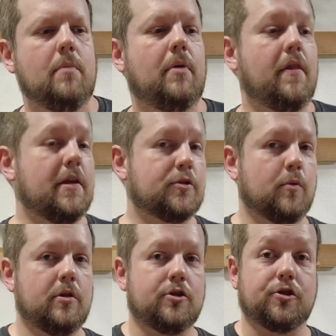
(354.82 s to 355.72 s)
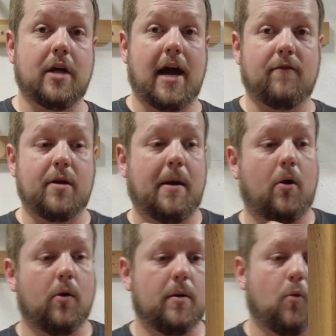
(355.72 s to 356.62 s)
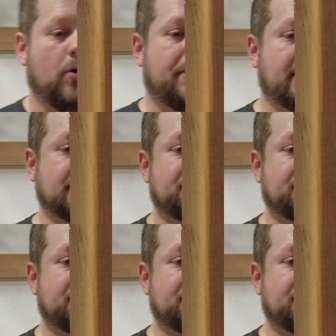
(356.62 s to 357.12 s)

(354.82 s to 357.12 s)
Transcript: but this one should not have any power anymore because